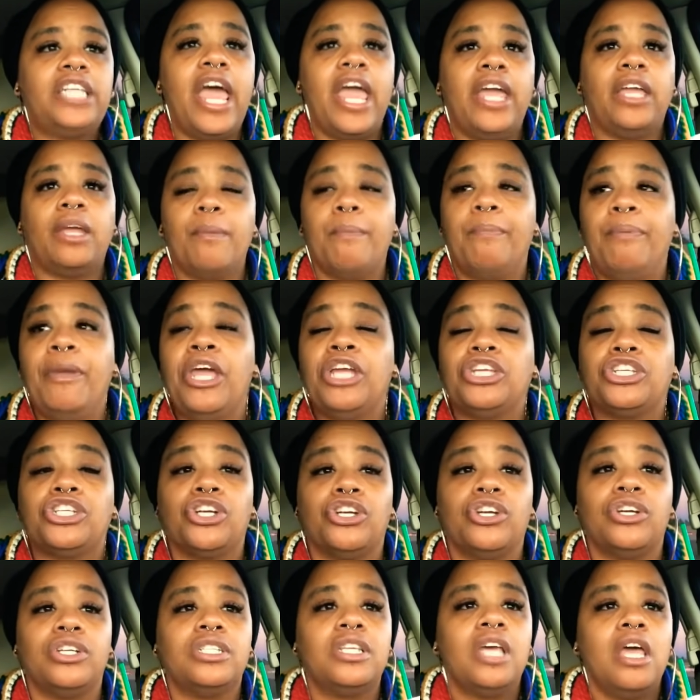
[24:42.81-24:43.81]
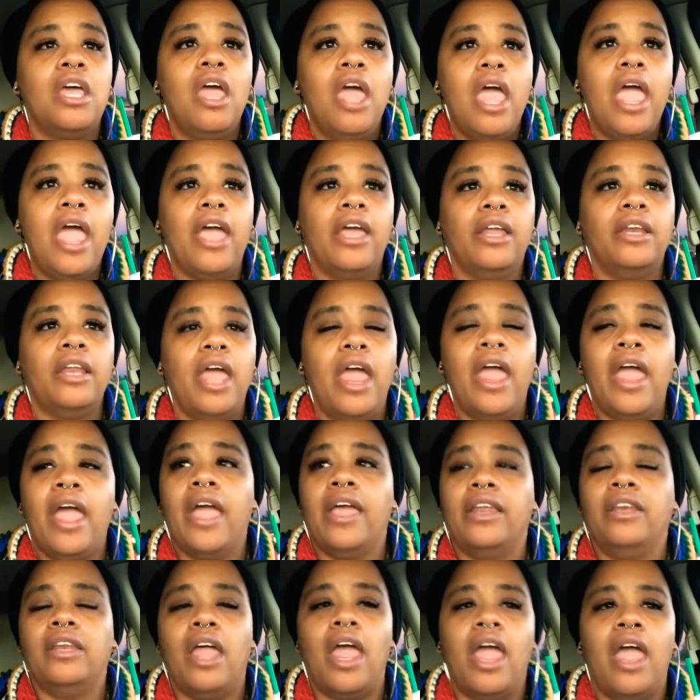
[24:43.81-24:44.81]
taking pictures and,
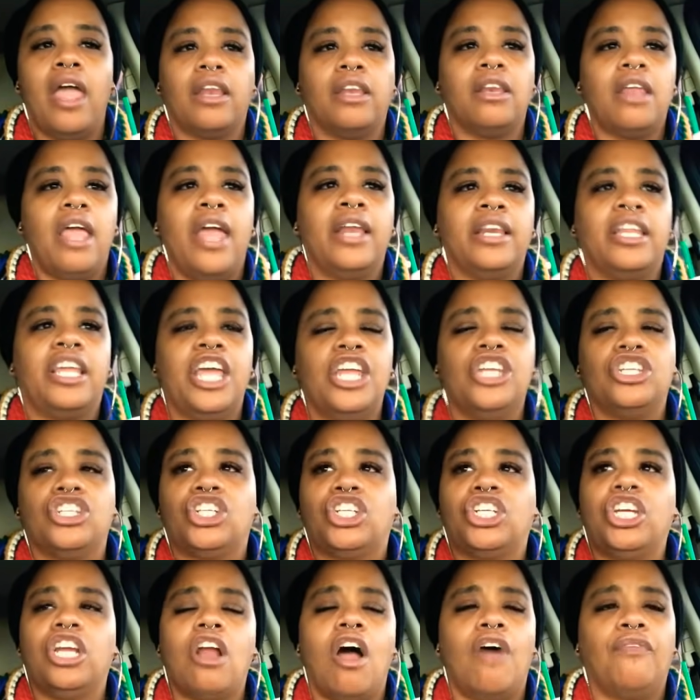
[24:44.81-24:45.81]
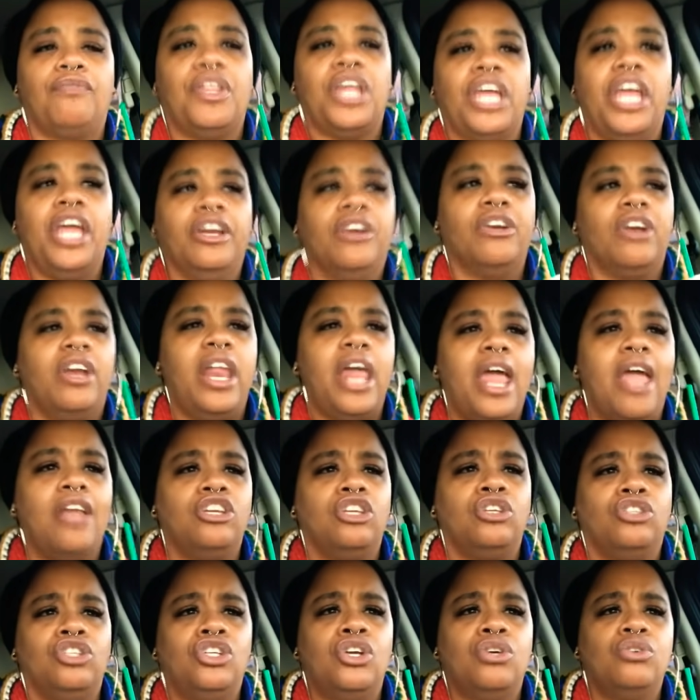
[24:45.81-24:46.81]
and, and, and getting shit off the internet
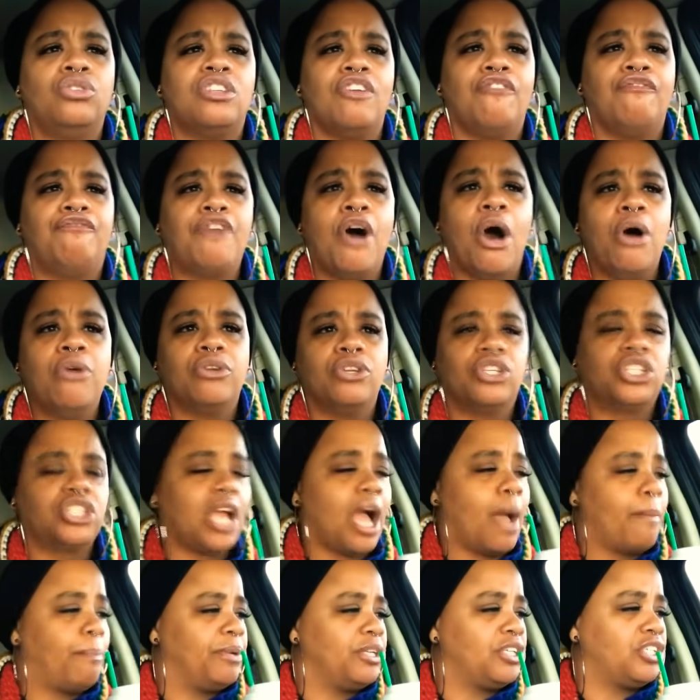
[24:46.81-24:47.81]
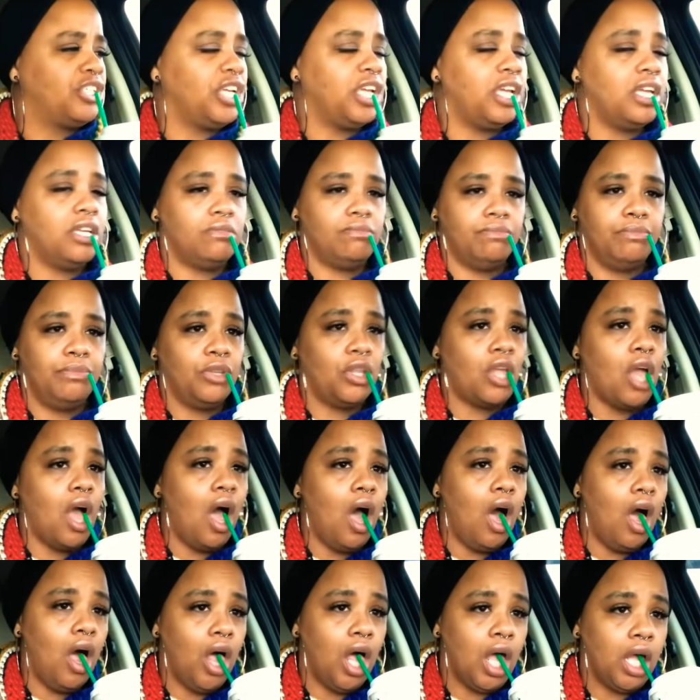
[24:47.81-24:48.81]
using Photoshop and shit.
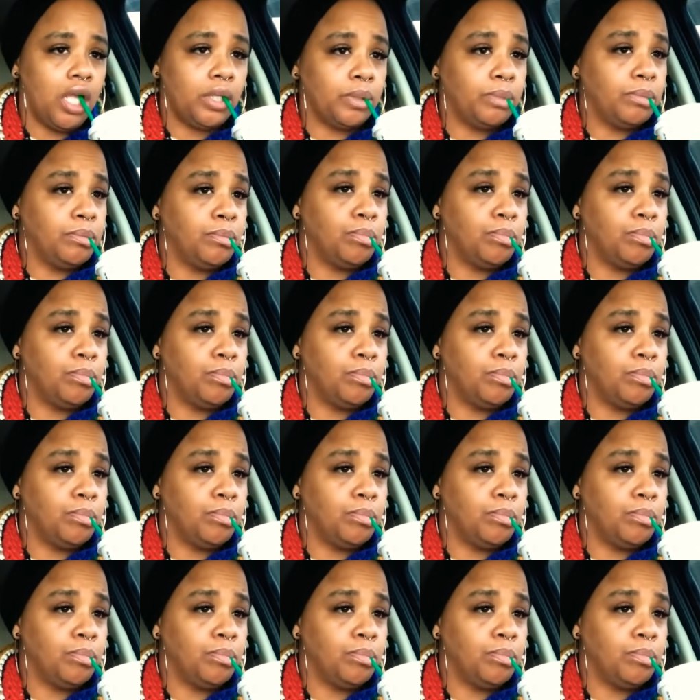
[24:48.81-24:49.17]
Y'all,